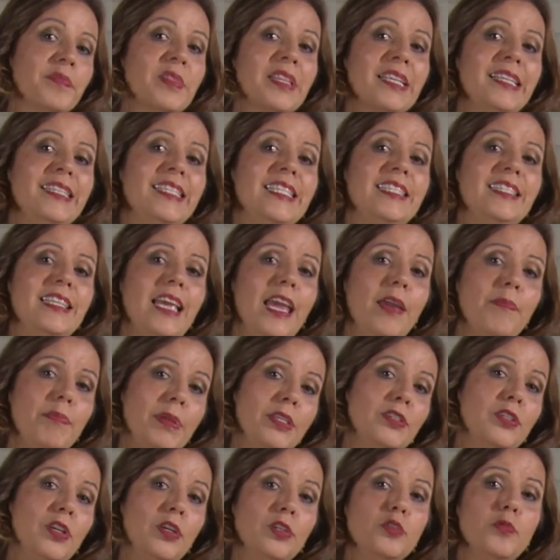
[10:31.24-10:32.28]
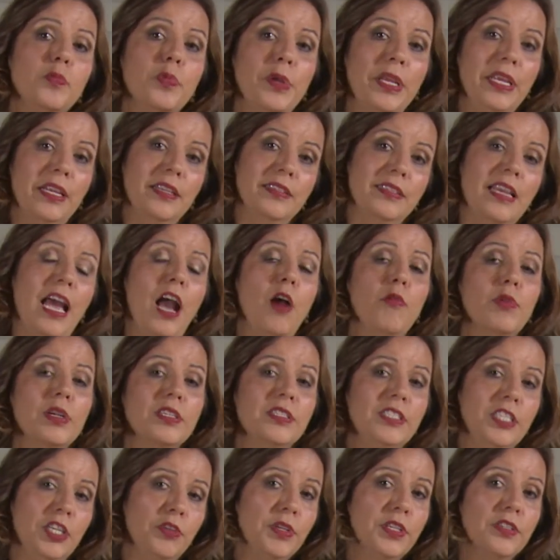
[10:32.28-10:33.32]
this episode brings our
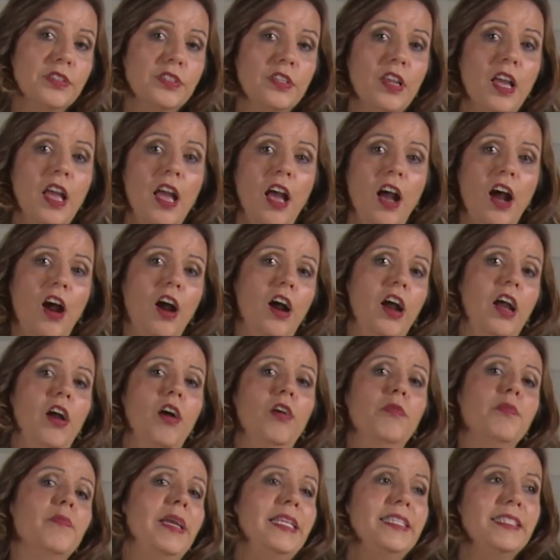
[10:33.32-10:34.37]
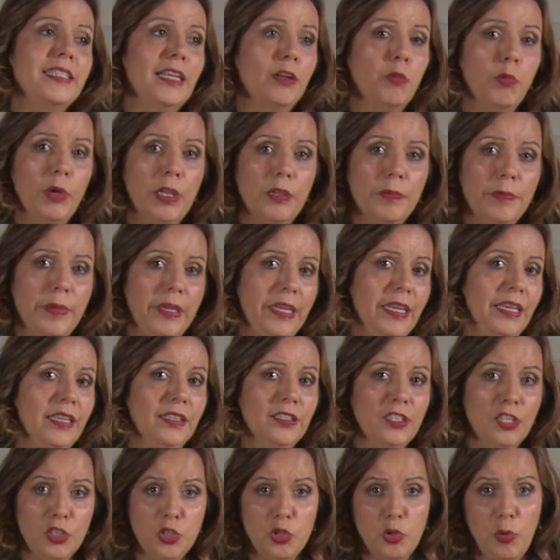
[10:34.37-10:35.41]
series on mental well-being
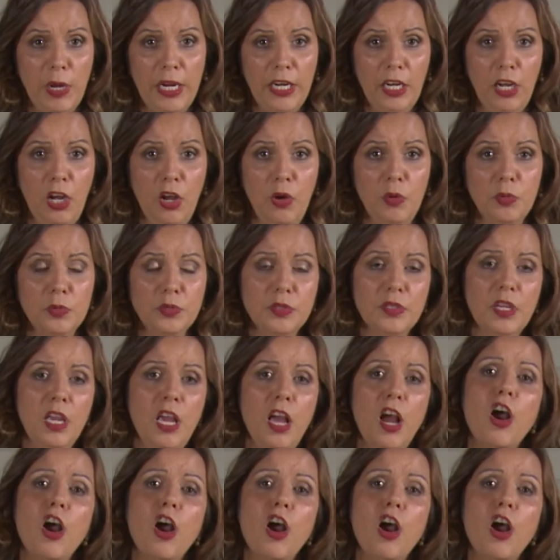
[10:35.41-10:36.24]
to a close.